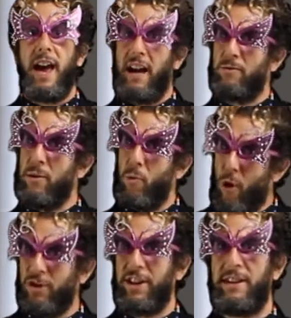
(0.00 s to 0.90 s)
and
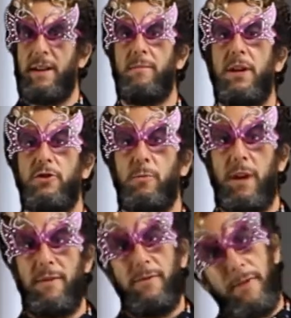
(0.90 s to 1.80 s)
rewarding them to
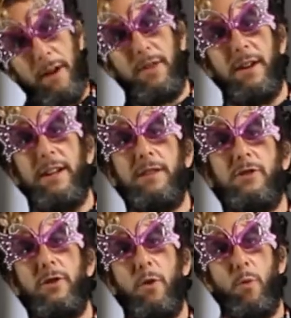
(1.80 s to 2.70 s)
play further
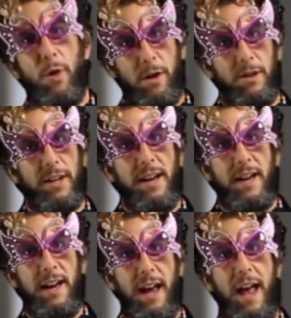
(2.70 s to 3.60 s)
into your world
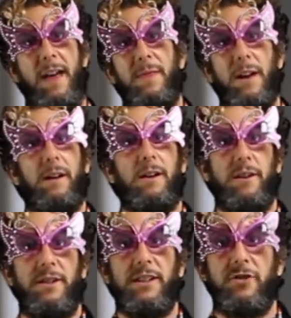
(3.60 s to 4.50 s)
and their learning